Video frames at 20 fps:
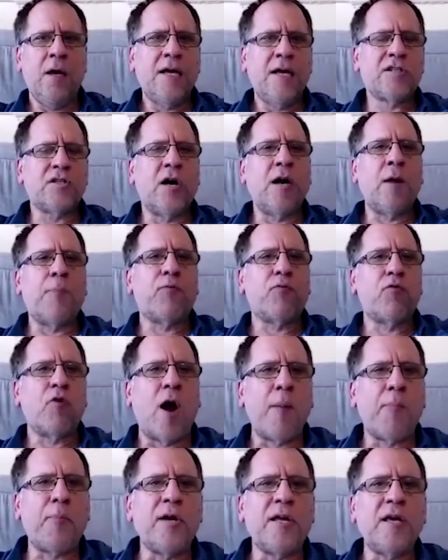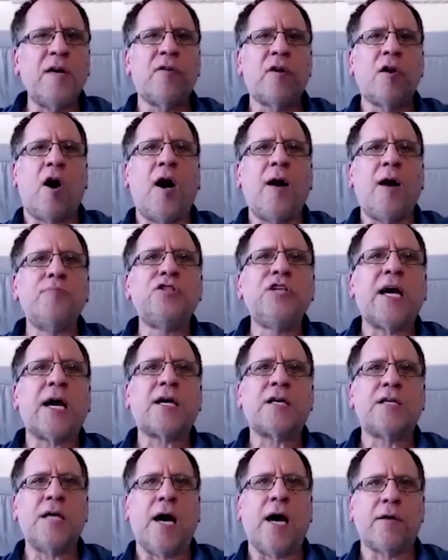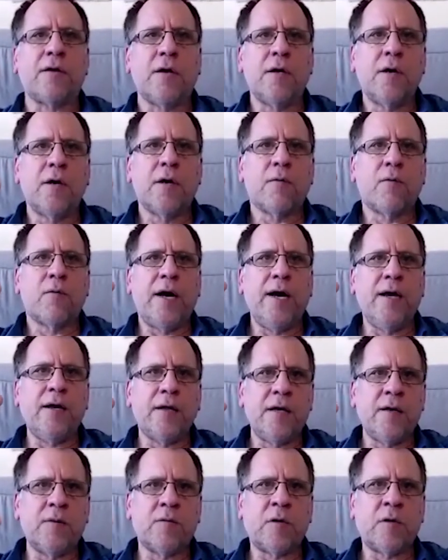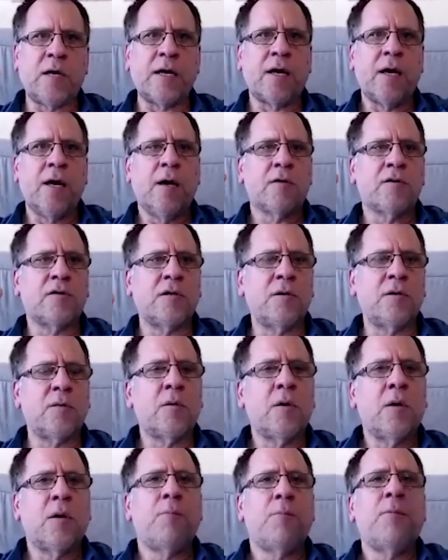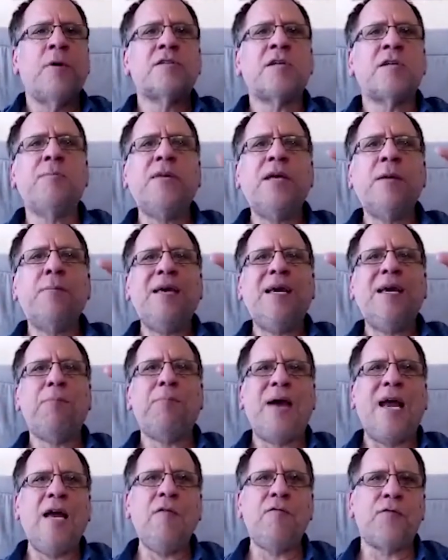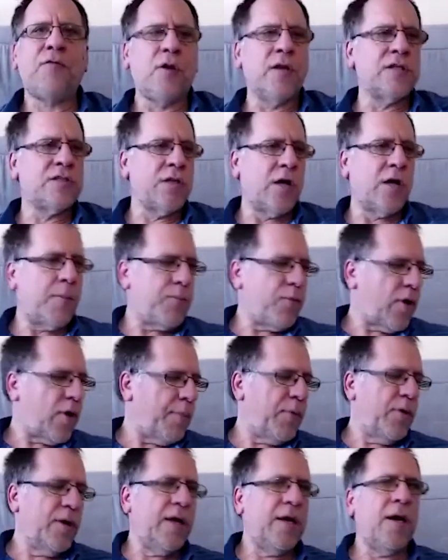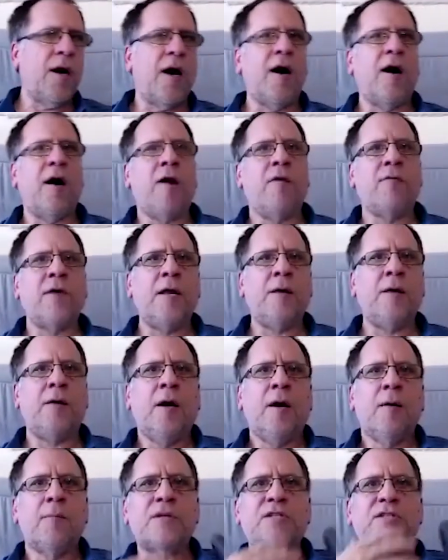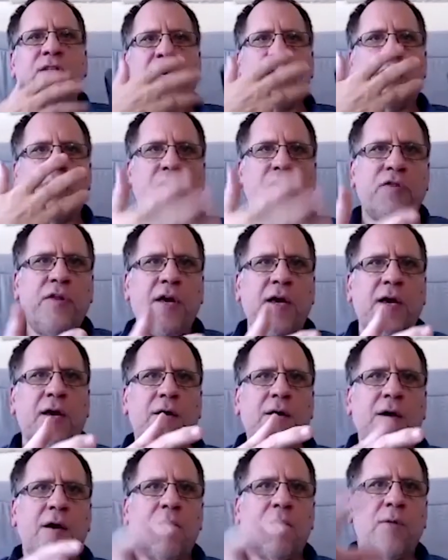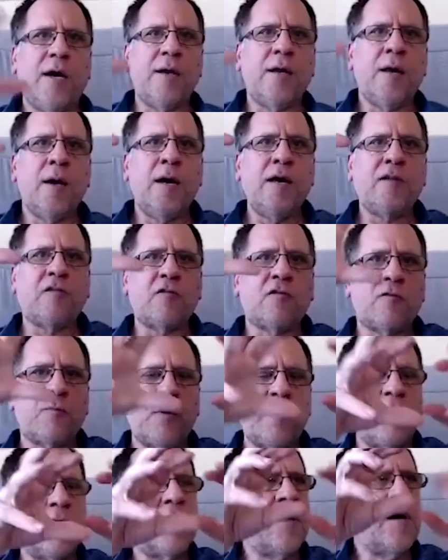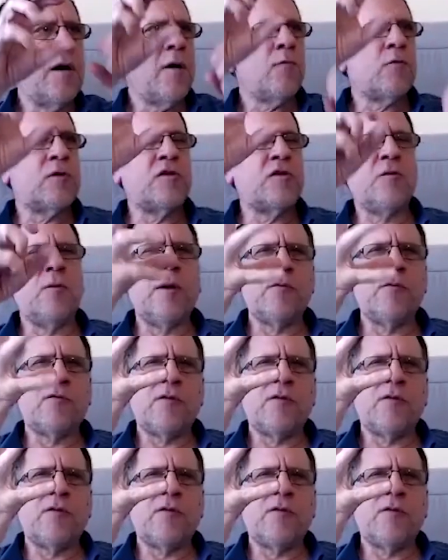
It's not a property of an object yet, right? Mm-hmm. It, like to something being painful is not a property of any particular thing, right? It's a you see what I'm